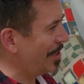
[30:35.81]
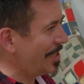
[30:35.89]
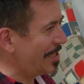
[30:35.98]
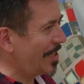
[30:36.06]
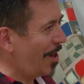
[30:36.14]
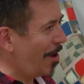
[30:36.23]
There's
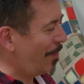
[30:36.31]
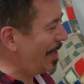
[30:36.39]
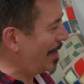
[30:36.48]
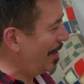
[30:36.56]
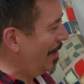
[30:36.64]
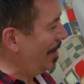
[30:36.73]
this
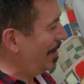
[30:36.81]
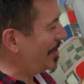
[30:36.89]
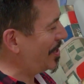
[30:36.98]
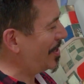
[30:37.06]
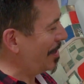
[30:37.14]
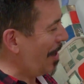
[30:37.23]
lovely
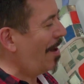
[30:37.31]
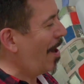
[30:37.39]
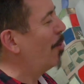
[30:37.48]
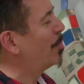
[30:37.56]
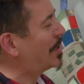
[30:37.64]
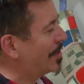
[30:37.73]
I,
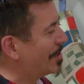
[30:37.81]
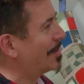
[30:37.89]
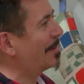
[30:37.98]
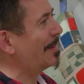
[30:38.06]
I was